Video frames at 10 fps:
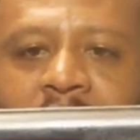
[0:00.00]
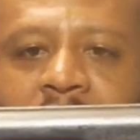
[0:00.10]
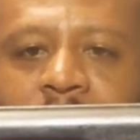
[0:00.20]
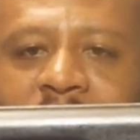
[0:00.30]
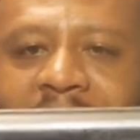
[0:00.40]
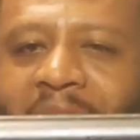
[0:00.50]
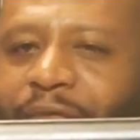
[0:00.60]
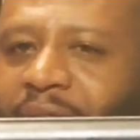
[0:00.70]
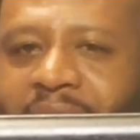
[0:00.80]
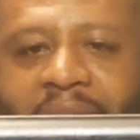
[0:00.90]
you know,
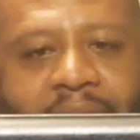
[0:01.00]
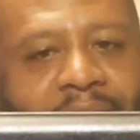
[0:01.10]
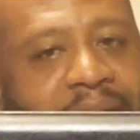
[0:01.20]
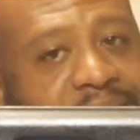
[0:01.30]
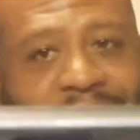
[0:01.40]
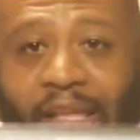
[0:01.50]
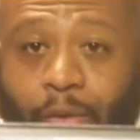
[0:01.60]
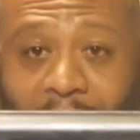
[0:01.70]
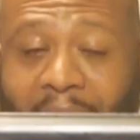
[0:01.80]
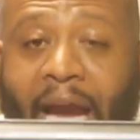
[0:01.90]
not for nothing, they're
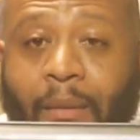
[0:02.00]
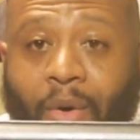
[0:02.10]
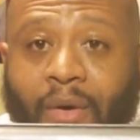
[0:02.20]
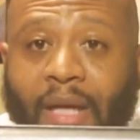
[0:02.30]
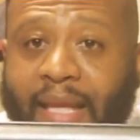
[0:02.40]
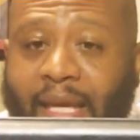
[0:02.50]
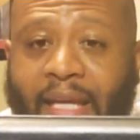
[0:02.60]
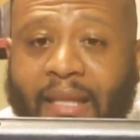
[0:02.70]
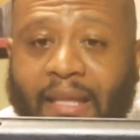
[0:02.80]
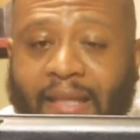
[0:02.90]
still reliable at the
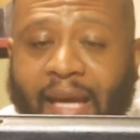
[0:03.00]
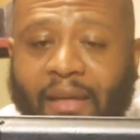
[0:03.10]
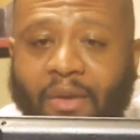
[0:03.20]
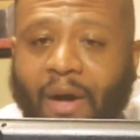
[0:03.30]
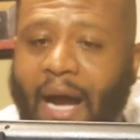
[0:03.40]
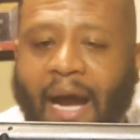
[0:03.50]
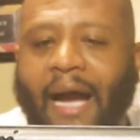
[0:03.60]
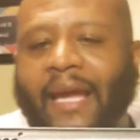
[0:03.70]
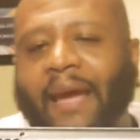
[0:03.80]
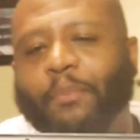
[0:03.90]
end of the day. You know,
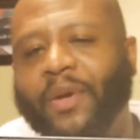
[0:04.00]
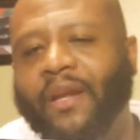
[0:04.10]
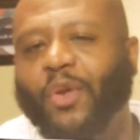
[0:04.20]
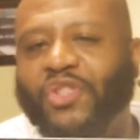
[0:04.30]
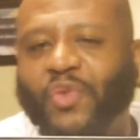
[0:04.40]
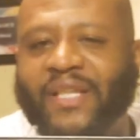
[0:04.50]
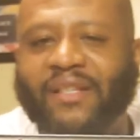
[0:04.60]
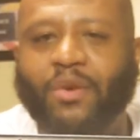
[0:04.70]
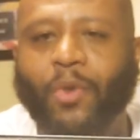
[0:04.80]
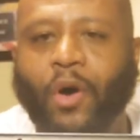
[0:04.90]
I, I can't put it or stress
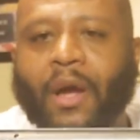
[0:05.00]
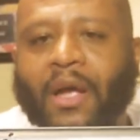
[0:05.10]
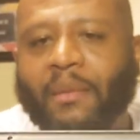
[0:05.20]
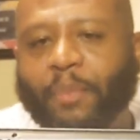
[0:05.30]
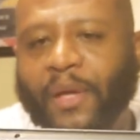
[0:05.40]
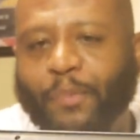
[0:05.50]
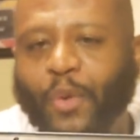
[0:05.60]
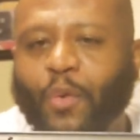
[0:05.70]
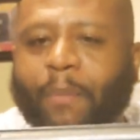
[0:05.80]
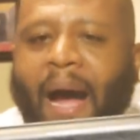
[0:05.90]
it no more.
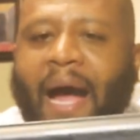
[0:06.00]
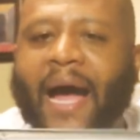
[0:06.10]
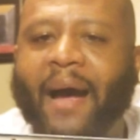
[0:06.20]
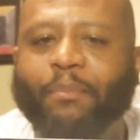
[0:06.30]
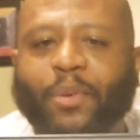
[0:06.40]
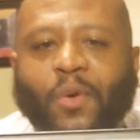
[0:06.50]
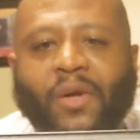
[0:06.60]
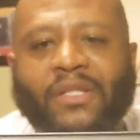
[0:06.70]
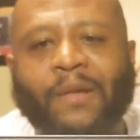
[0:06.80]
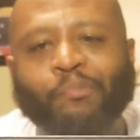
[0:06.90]
People who buy
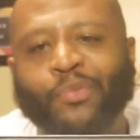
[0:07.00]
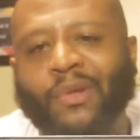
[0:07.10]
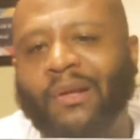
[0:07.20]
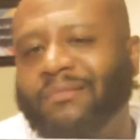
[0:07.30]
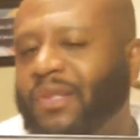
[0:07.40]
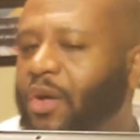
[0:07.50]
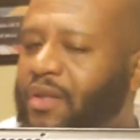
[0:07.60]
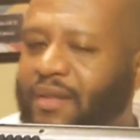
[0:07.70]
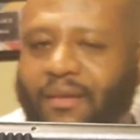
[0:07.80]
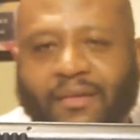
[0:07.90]
Hi-Points, you know,
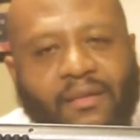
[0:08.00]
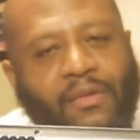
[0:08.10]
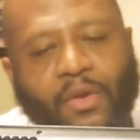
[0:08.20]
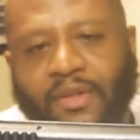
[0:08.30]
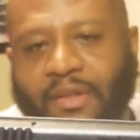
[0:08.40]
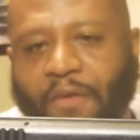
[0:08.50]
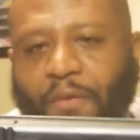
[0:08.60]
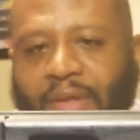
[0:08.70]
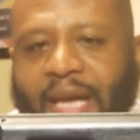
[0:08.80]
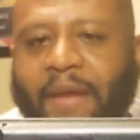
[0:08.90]
it's, a, it's you know, it's
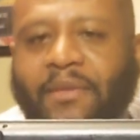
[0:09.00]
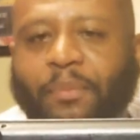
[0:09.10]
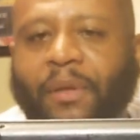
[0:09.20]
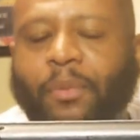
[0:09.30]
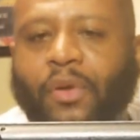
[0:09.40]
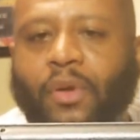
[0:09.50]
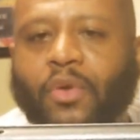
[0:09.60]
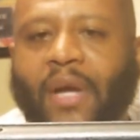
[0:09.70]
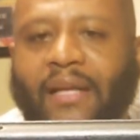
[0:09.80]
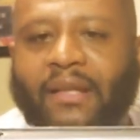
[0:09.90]
different types of people. You know,
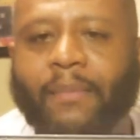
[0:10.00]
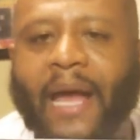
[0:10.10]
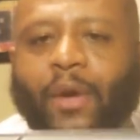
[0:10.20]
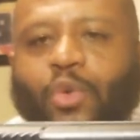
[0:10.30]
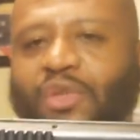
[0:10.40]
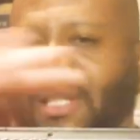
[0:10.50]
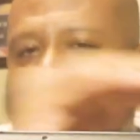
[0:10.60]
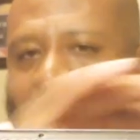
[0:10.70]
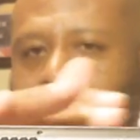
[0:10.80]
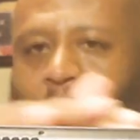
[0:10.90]
you got somebody who's
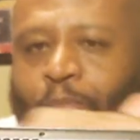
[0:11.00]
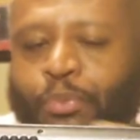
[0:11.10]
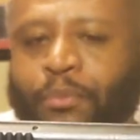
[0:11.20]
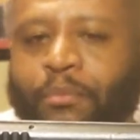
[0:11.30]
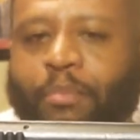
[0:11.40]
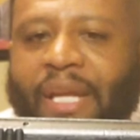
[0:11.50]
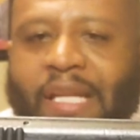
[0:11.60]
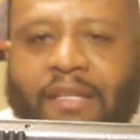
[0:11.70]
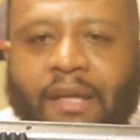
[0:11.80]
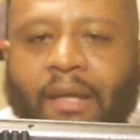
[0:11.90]
never been
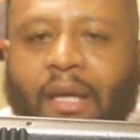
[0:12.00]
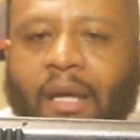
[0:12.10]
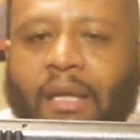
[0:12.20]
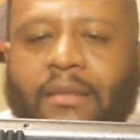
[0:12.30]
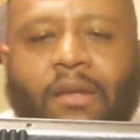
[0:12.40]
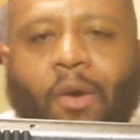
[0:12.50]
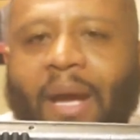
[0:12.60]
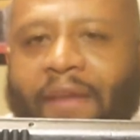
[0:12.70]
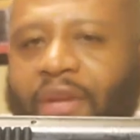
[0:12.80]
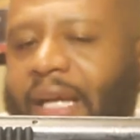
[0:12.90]
into guns, don't
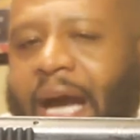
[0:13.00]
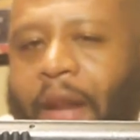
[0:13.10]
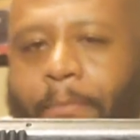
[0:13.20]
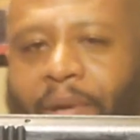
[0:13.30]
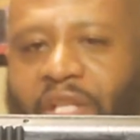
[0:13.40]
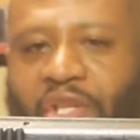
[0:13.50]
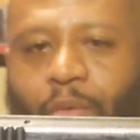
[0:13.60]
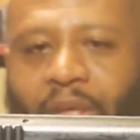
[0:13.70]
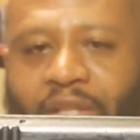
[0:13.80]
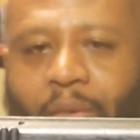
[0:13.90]
have any kind of budget
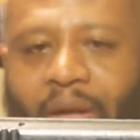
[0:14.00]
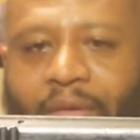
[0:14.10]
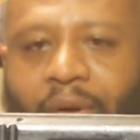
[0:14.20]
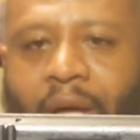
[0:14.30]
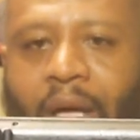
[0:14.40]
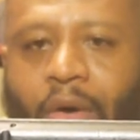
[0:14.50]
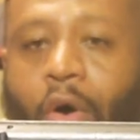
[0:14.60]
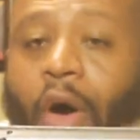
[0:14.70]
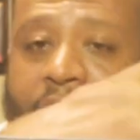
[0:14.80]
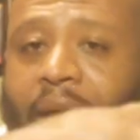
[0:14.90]
whatsoever,
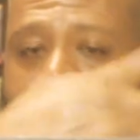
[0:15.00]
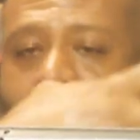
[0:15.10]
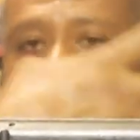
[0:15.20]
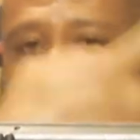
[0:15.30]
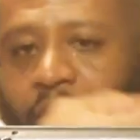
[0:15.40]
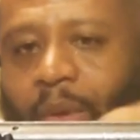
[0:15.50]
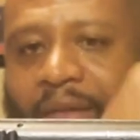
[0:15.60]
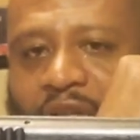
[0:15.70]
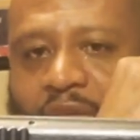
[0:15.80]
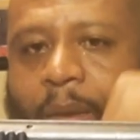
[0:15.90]
or they, you know, they do
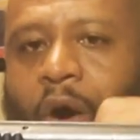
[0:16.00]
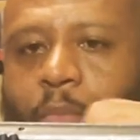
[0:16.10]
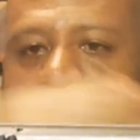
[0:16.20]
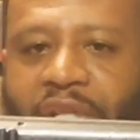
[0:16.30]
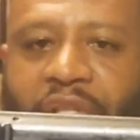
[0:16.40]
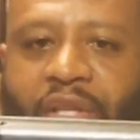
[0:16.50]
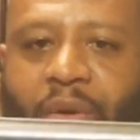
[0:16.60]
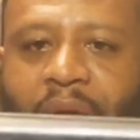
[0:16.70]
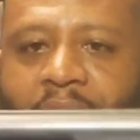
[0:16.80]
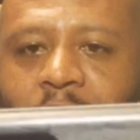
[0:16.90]
have a small budget,
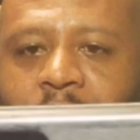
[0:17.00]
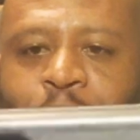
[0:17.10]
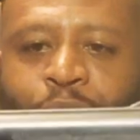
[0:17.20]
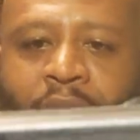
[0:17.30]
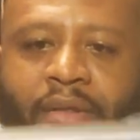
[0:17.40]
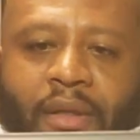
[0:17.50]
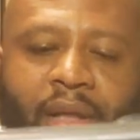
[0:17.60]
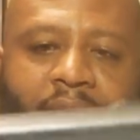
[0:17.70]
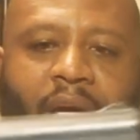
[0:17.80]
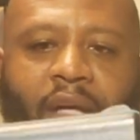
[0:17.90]
so they go to
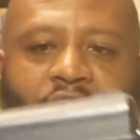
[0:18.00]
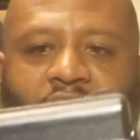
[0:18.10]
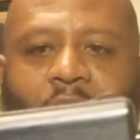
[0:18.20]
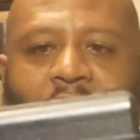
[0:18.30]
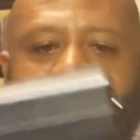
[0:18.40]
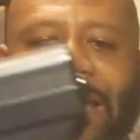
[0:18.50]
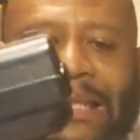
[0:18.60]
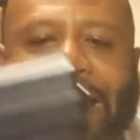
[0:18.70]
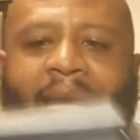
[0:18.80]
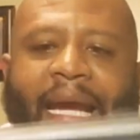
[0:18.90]
the uh, store to
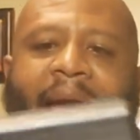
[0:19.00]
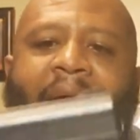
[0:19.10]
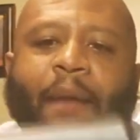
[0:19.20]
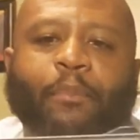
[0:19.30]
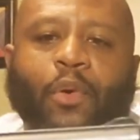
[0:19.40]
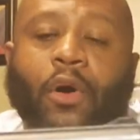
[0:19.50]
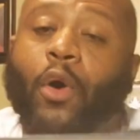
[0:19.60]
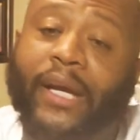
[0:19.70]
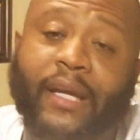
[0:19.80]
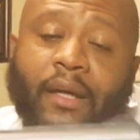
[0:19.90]
get a Hi-Point
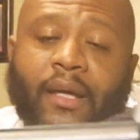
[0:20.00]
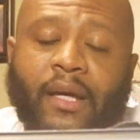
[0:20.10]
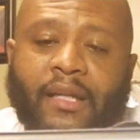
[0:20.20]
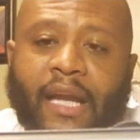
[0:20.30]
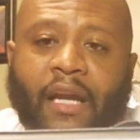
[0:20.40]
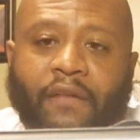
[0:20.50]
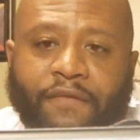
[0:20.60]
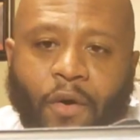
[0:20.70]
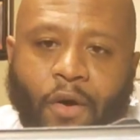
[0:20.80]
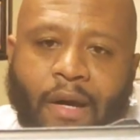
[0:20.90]
or get a gun that they can
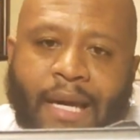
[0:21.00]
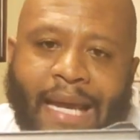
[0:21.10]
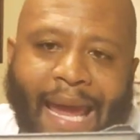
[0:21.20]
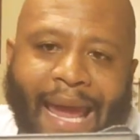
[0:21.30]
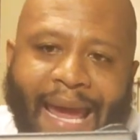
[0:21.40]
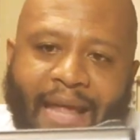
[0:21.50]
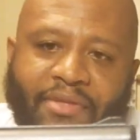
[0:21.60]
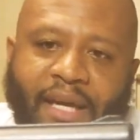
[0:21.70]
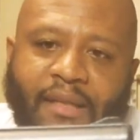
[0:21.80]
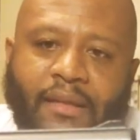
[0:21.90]
afford.
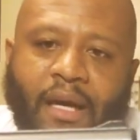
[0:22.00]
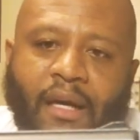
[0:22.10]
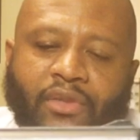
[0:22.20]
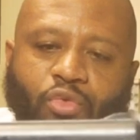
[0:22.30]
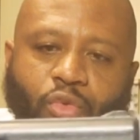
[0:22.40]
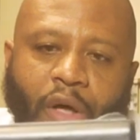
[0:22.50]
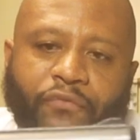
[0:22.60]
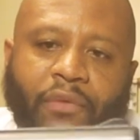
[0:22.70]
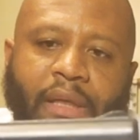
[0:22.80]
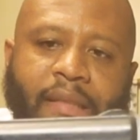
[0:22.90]
And these guns
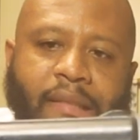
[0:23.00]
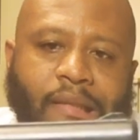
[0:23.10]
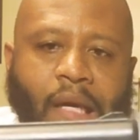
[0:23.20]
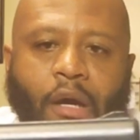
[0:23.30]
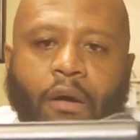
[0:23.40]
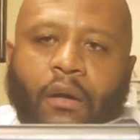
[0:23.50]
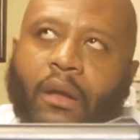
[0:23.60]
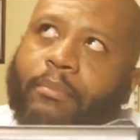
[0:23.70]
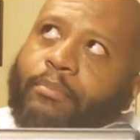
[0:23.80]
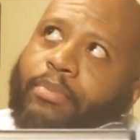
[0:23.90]
roughly
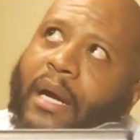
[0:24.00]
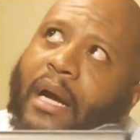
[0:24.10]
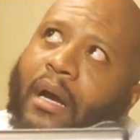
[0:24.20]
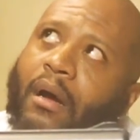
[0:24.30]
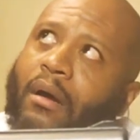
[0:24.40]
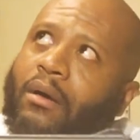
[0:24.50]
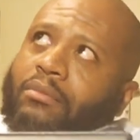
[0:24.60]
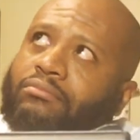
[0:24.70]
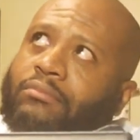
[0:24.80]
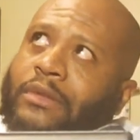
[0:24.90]
sell
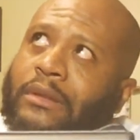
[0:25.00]
about,